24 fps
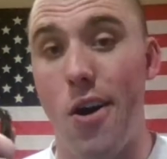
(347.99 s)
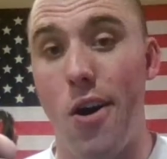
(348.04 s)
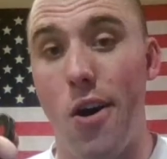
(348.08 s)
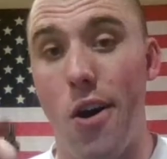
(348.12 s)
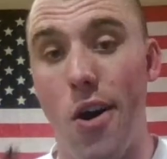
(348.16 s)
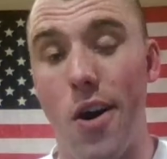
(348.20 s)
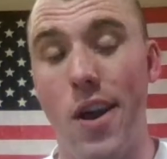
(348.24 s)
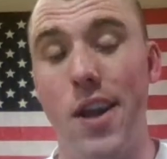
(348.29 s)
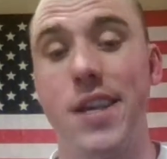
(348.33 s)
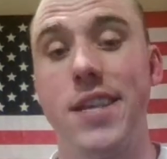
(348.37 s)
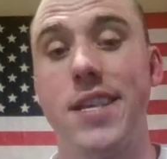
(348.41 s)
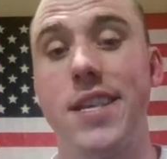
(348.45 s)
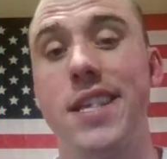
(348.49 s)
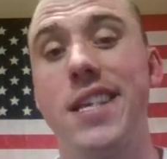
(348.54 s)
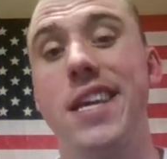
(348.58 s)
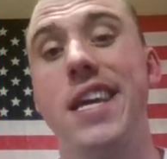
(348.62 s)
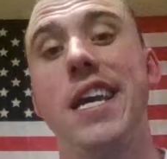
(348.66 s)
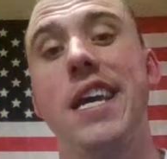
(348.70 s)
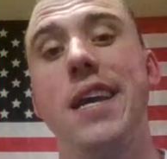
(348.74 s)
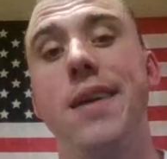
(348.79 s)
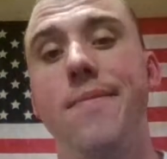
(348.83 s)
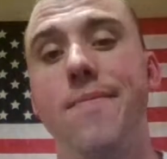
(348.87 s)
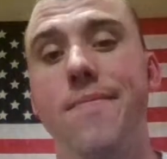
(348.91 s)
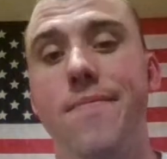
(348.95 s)

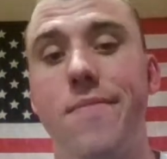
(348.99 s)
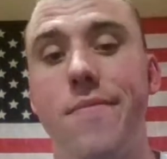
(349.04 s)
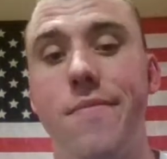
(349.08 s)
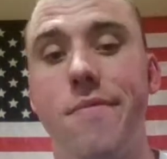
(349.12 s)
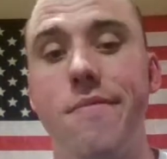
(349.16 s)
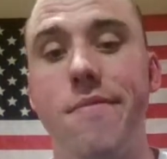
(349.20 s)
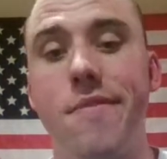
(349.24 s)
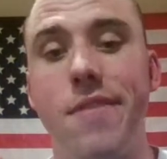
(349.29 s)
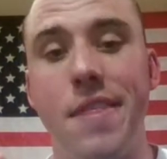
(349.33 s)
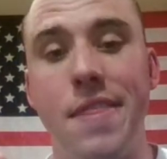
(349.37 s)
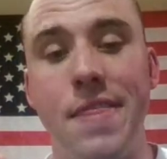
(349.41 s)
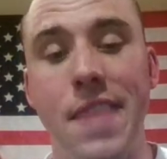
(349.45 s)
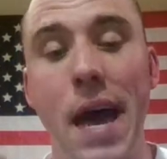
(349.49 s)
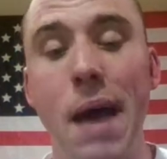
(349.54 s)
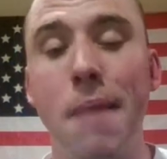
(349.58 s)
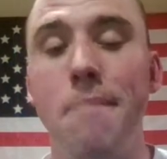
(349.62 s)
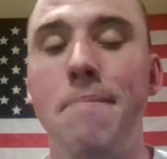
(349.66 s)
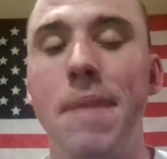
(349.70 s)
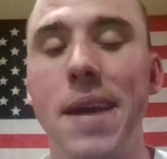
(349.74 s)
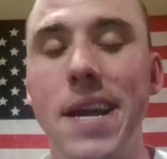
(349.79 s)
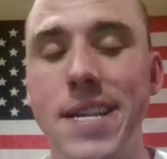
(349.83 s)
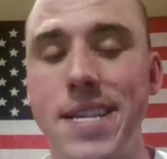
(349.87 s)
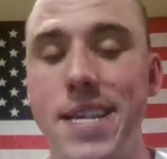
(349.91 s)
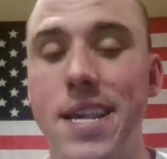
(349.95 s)
Honestly,
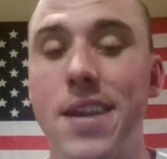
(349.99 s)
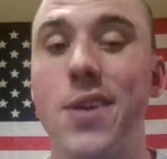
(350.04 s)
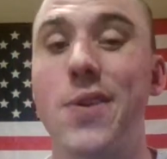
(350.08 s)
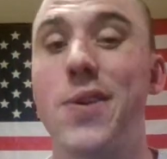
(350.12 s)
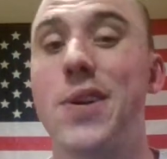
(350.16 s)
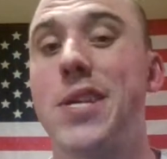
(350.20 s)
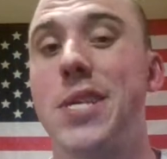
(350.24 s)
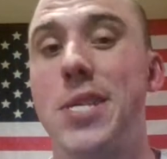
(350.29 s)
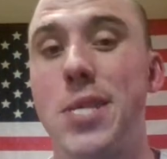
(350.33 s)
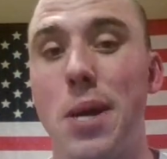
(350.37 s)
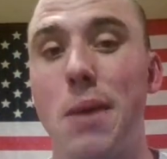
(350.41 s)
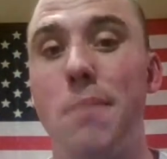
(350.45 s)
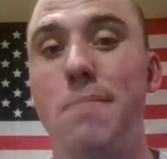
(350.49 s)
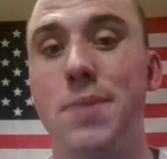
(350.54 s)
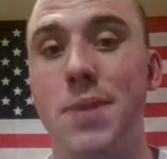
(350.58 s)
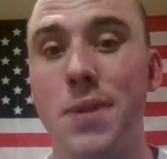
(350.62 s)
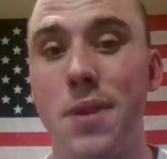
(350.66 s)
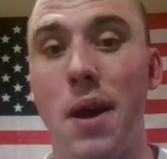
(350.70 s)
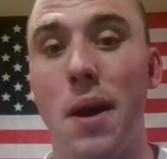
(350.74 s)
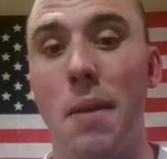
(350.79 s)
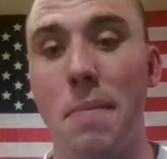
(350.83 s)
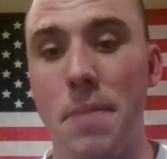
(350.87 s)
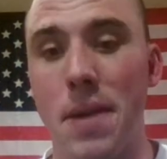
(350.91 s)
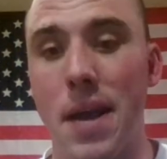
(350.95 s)
that basically sums
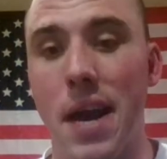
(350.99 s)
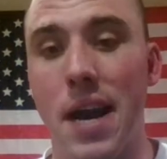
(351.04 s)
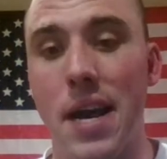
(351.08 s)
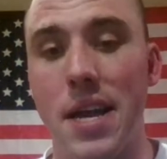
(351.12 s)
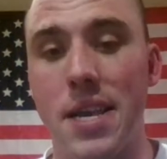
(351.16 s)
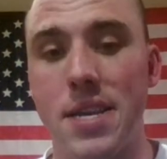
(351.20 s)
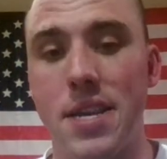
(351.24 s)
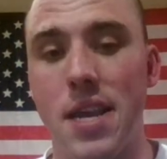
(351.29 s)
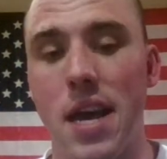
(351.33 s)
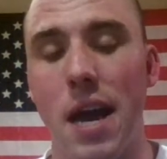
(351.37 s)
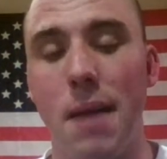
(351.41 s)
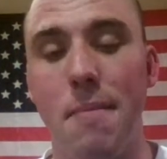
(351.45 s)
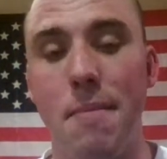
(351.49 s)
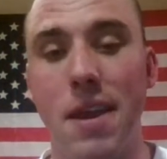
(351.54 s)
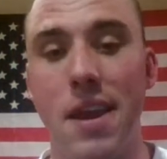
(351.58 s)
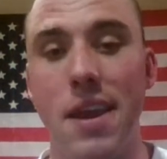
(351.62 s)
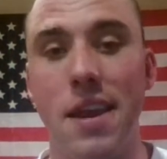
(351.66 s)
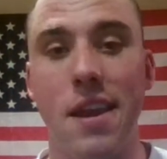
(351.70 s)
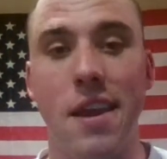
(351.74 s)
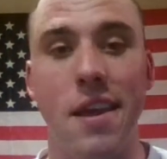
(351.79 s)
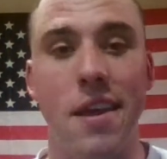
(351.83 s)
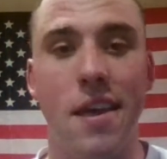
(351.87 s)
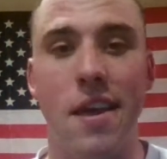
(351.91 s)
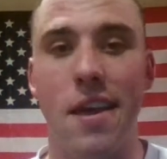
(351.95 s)
it up, guys. I
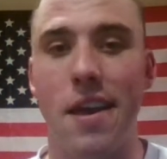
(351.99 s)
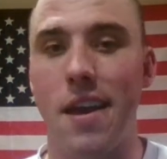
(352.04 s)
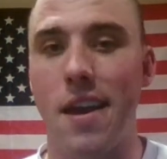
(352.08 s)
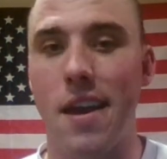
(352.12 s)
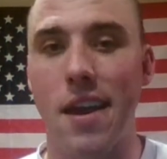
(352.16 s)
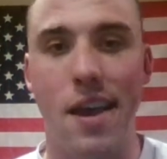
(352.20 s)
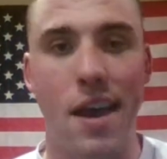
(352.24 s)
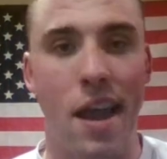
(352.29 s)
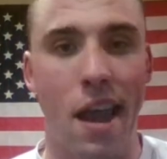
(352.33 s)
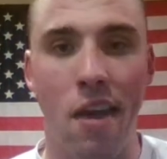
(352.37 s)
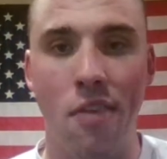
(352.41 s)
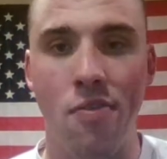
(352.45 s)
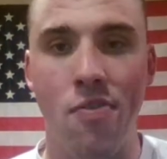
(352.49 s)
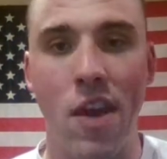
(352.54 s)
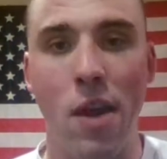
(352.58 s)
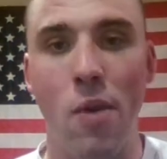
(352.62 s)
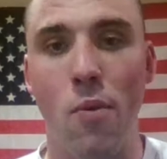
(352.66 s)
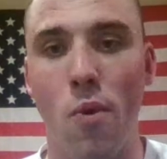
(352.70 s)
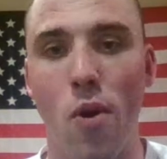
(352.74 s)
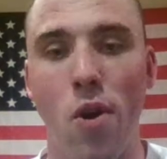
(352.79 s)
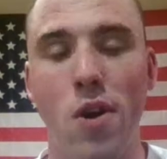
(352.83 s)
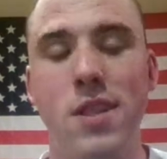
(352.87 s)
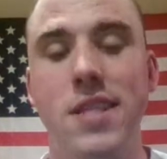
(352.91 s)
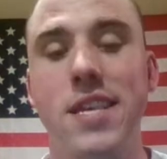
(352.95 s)
mean, they
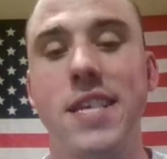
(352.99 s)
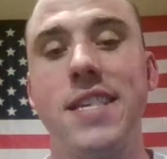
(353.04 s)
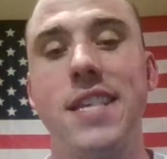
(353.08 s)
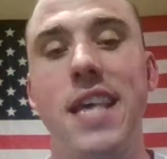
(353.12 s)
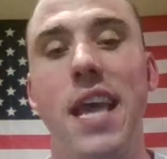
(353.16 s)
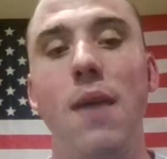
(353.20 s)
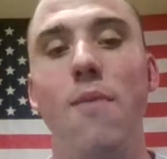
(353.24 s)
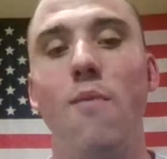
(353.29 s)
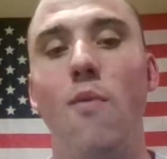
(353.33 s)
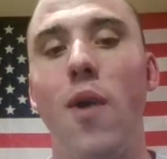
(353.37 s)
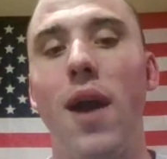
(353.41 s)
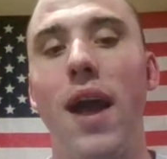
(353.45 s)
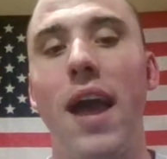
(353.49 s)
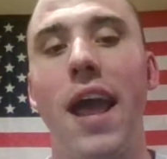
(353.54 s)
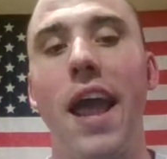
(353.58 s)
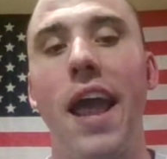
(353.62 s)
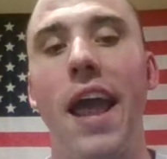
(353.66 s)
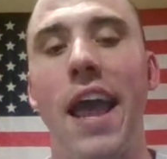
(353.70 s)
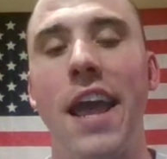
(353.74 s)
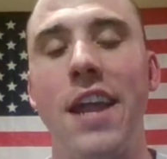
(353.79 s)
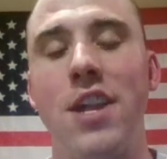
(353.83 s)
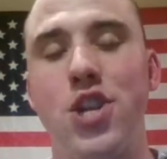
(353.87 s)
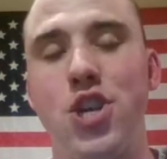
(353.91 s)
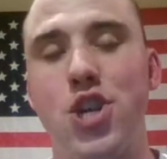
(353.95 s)
work the same way.
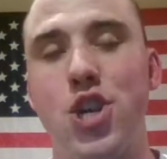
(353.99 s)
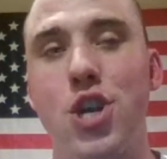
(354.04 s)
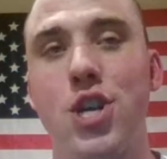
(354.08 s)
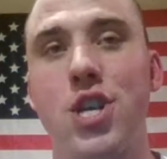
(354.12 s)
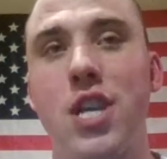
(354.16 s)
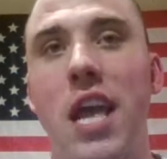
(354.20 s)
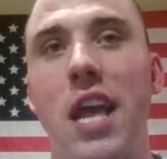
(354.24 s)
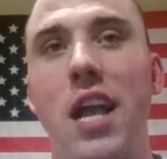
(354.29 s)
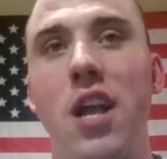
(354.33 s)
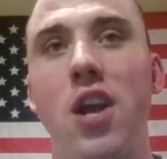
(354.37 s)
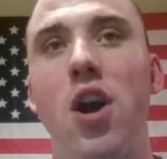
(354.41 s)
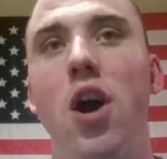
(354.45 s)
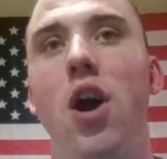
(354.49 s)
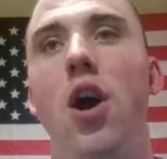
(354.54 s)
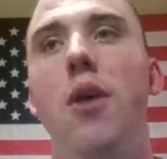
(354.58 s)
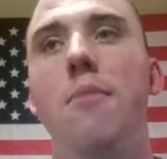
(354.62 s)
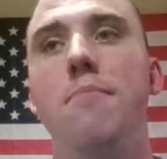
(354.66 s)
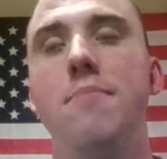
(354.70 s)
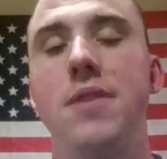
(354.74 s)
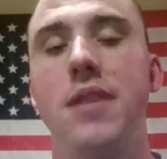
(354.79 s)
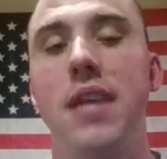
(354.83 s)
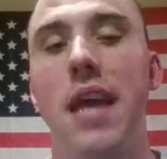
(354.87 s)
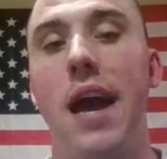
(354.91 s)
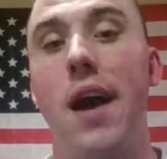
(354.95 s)
It's just, it
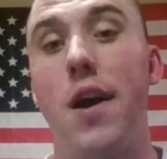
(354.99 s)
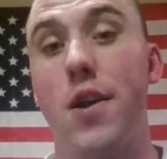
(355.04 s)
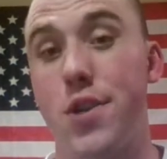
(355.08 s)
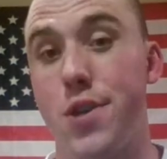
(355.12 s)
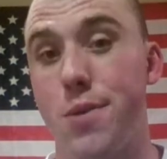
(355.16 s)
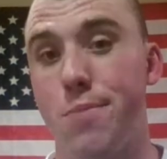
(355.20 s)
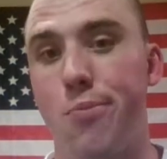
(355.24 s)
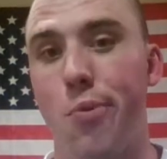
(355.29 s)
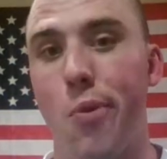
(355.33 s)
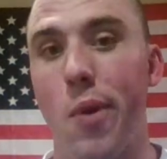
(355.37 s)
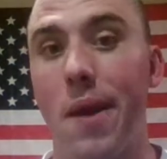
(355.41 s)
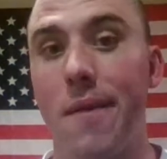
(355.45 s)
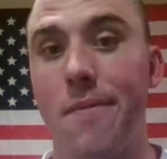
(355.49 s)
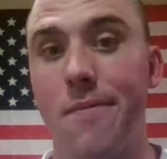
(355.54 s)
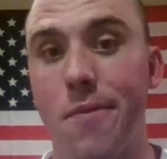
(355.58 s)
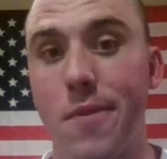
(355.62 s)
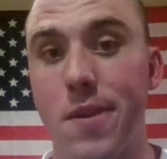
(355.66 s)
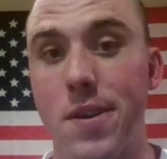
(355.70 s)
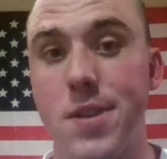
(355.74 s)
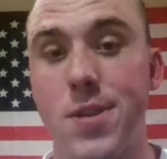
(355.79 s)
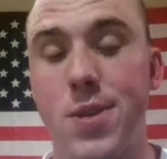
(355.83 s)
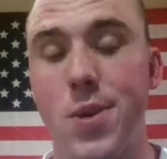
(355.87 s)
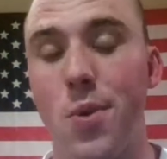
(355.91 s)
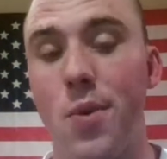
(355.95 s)
comes down to
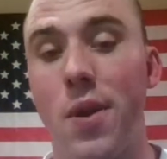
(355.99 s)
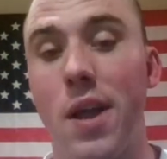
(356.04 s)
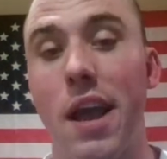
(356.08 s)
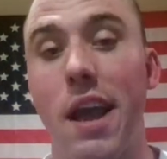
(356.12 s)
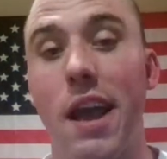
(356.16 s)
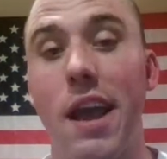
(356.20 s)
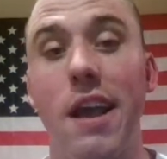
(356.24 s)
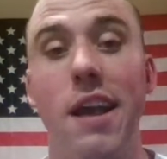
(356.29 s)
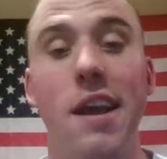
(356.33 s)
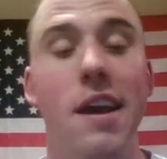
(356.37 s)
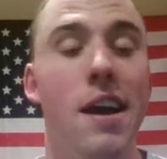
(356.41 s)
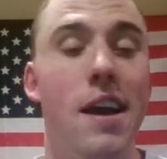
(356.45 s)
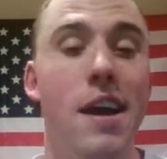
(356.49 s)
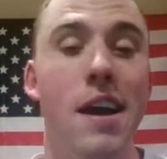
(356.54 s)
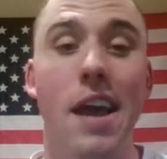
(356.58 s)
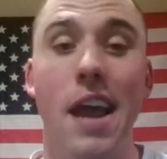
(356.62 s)
preference, okay?